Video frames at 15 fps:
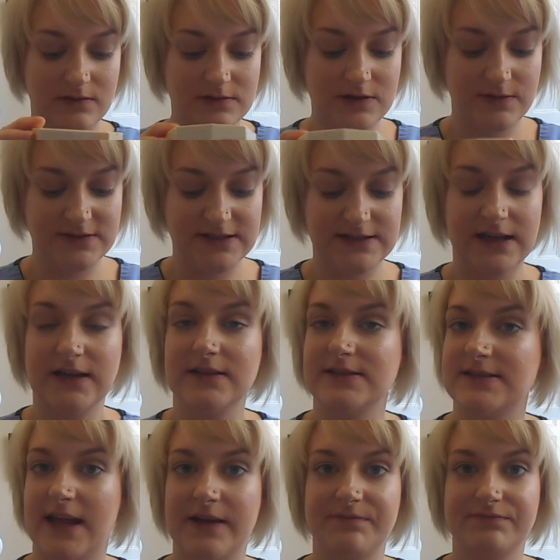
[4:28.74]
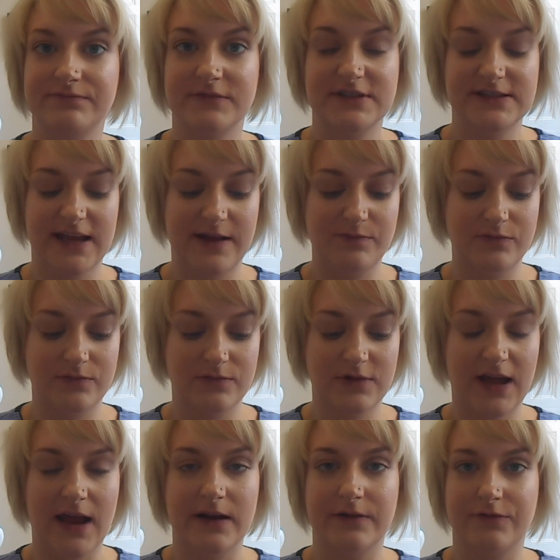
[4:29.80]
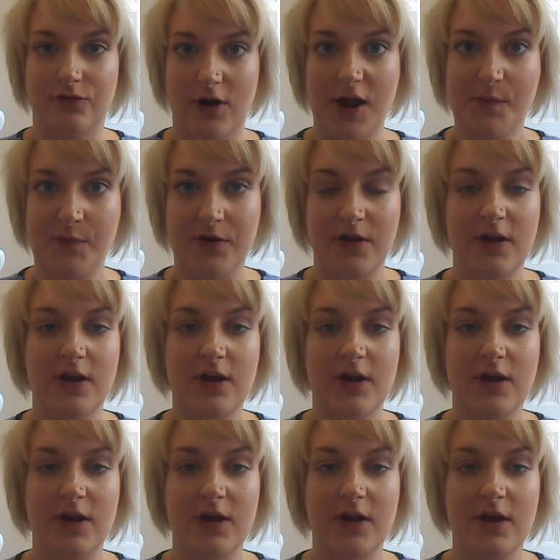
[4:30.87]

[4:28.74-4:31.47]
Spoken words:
so it's exactly the same kind of grip,